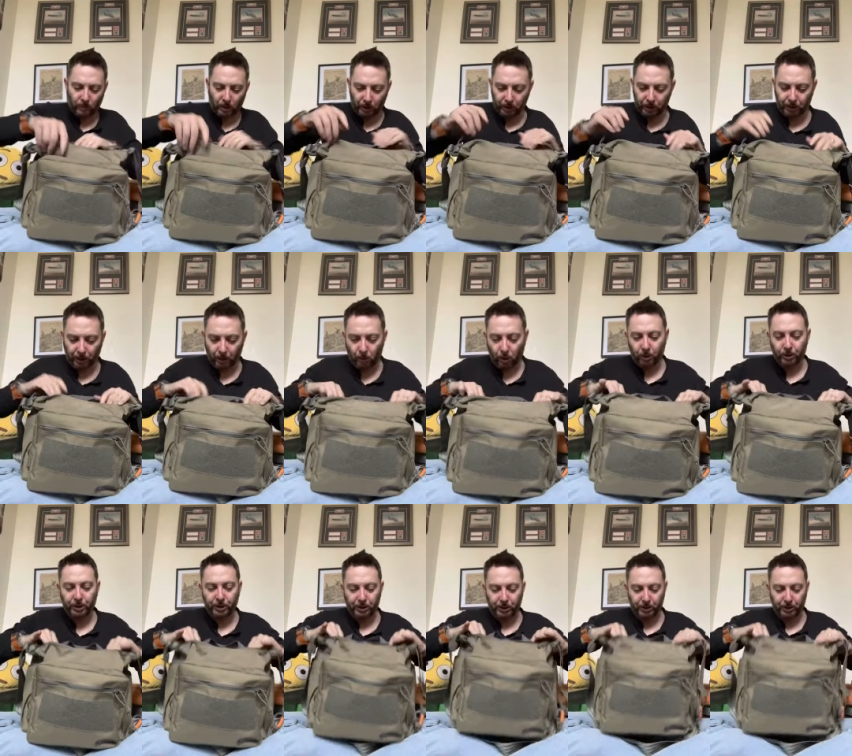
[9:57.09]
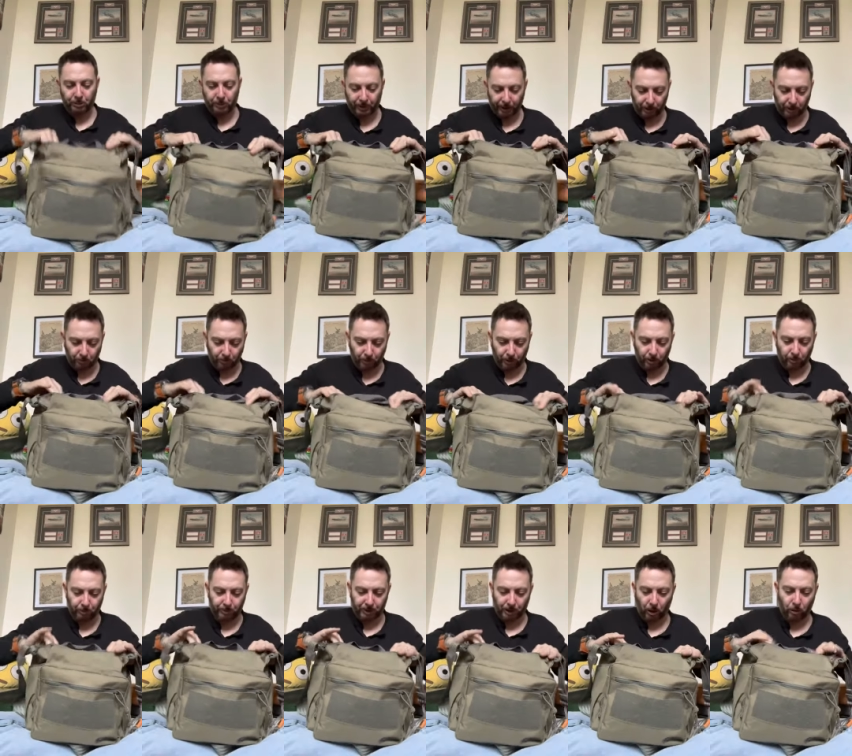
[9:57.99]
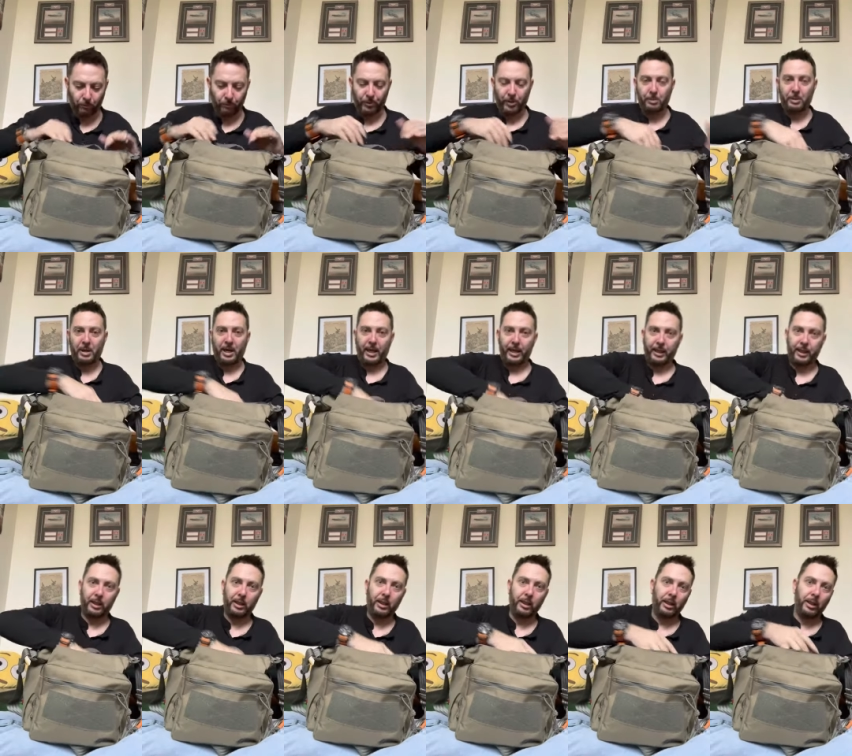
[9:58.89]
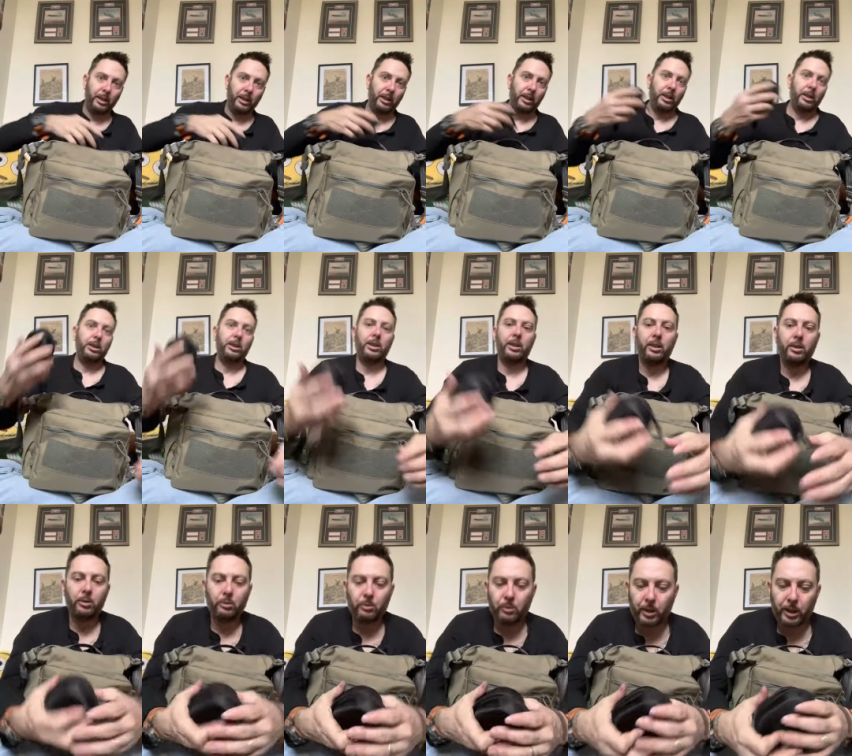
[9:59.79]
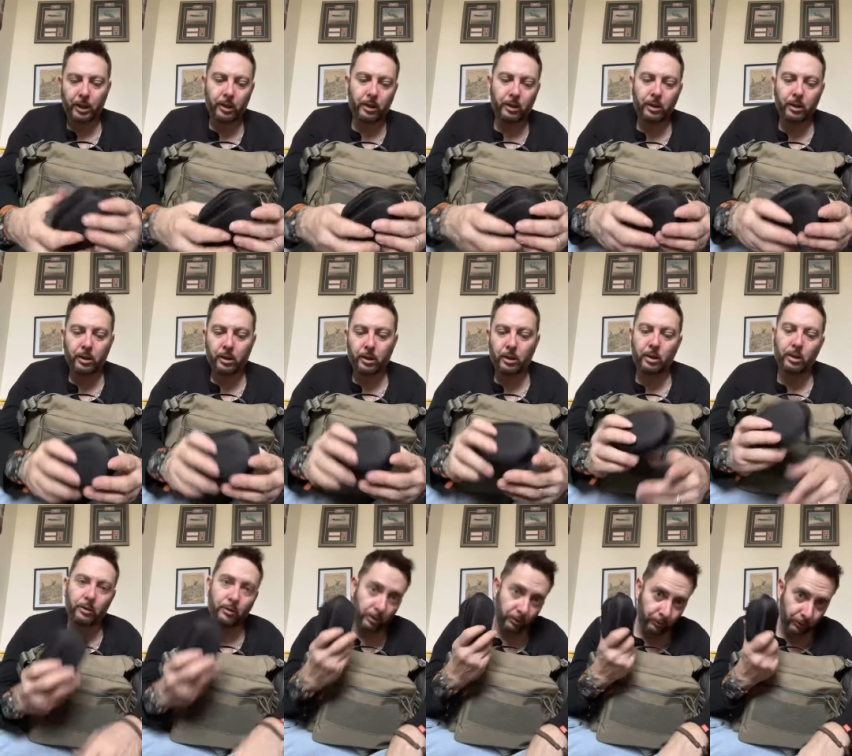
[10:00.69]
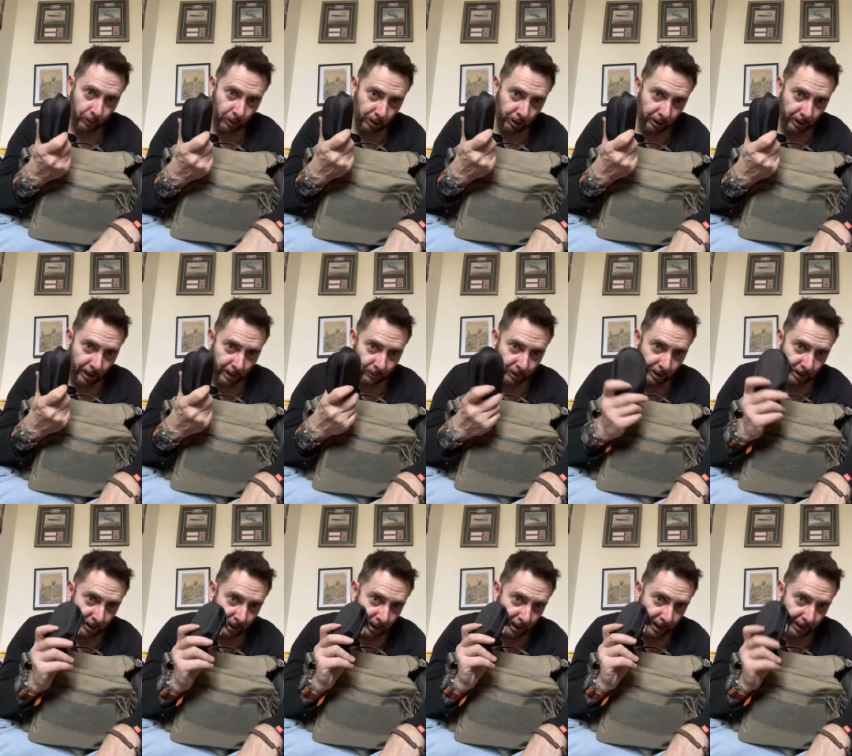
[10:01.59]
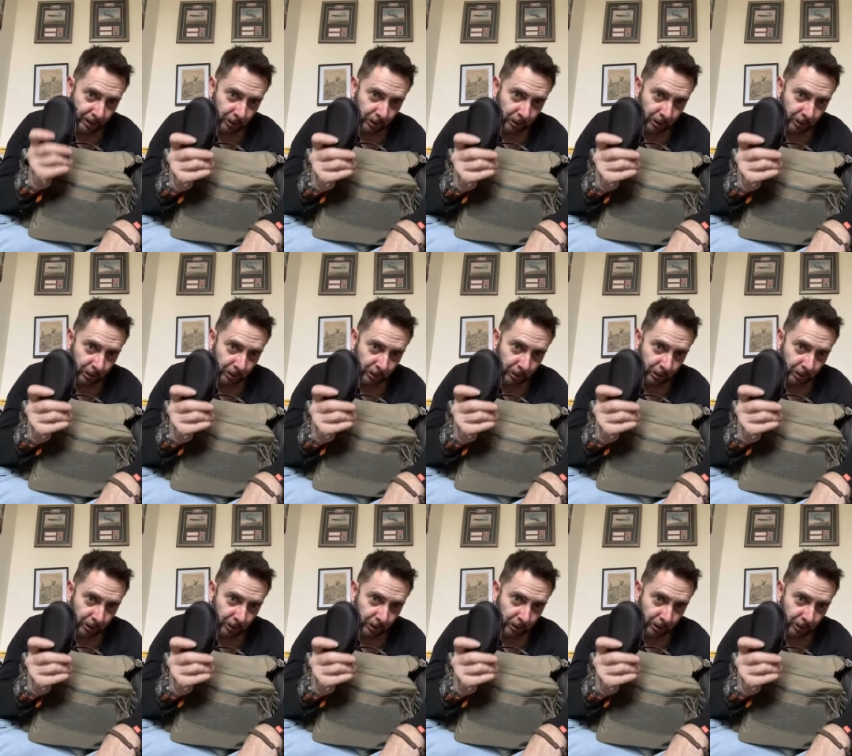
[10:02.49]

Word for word: so onto the main compartment of the bag so Firstly, I have this head